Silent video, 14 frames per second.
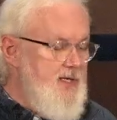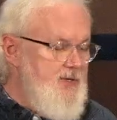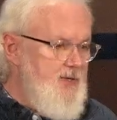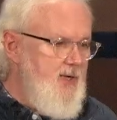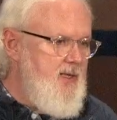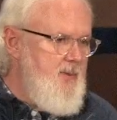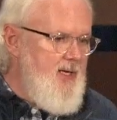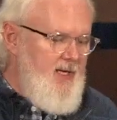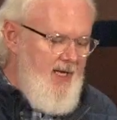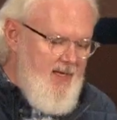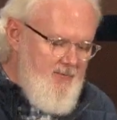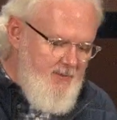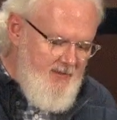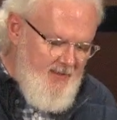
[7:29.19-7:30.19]
He's talking about
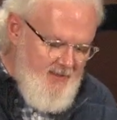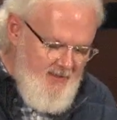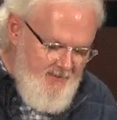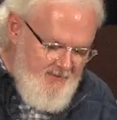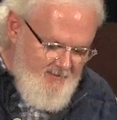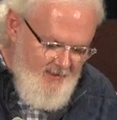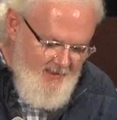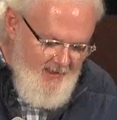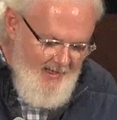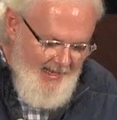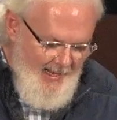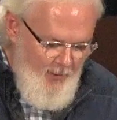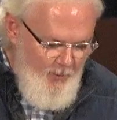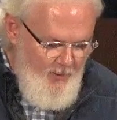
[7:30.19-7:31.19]
everything. He goes,
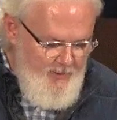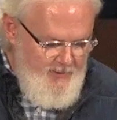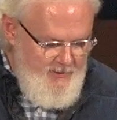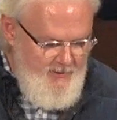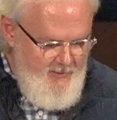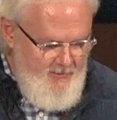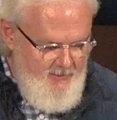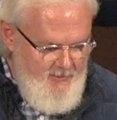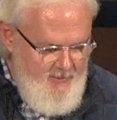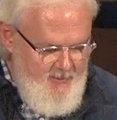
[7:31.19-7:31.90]
"I want you